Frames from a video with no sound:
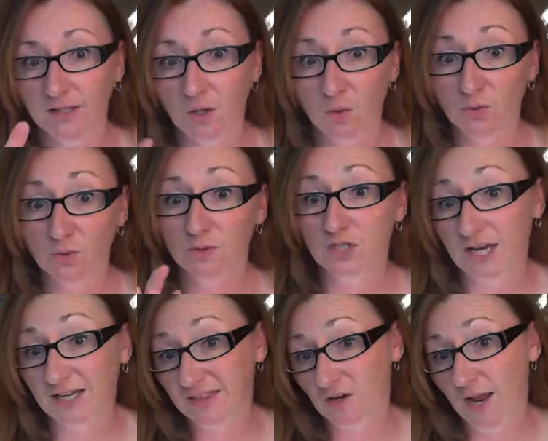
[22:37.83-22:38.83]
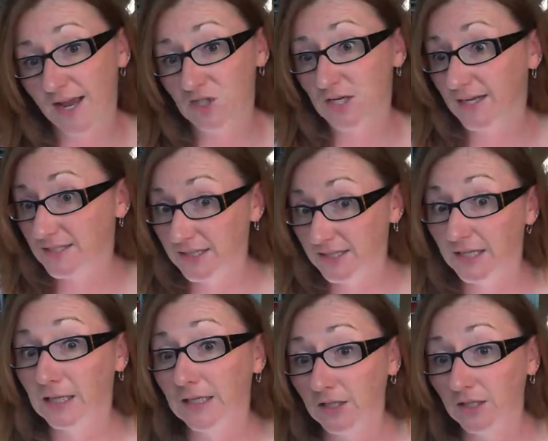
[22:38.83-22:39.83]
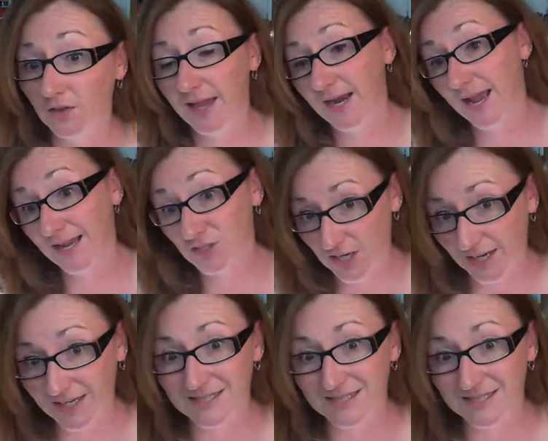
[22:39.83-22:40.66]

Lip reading: go through and check their hashtags and then click on that hashtag